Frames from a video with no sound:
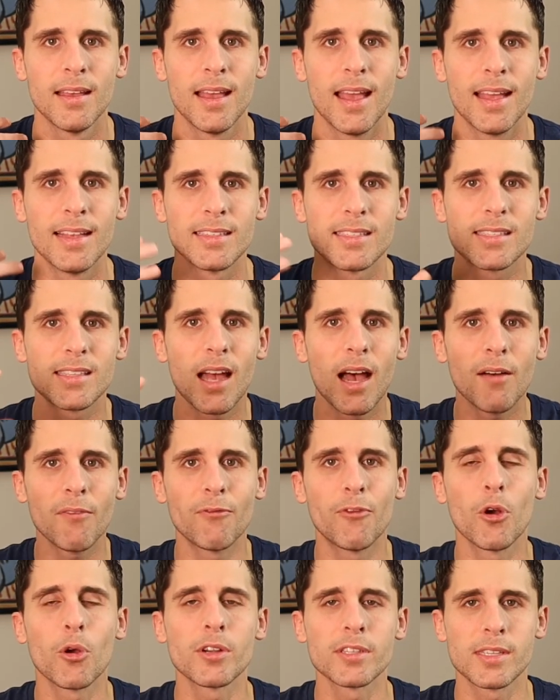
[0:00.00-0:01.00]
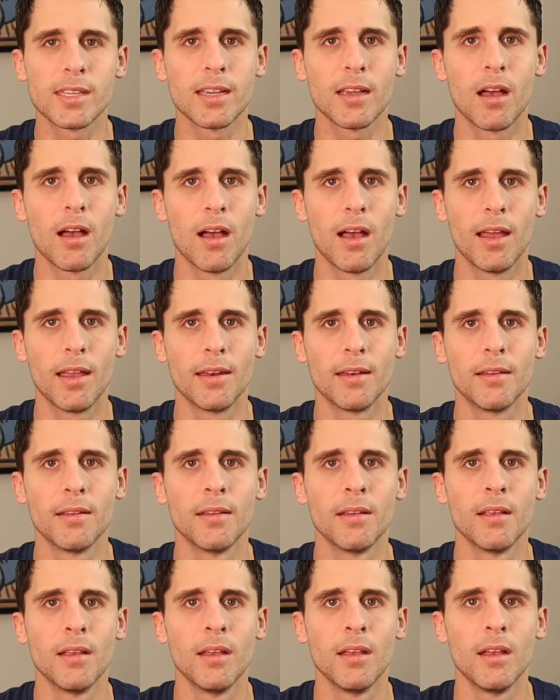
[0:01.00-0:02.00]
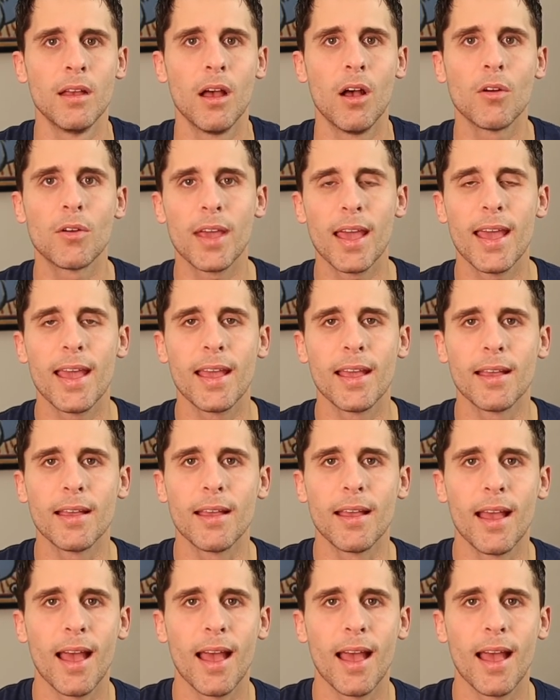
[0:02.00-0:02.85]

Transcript: and stop focusing on, okay,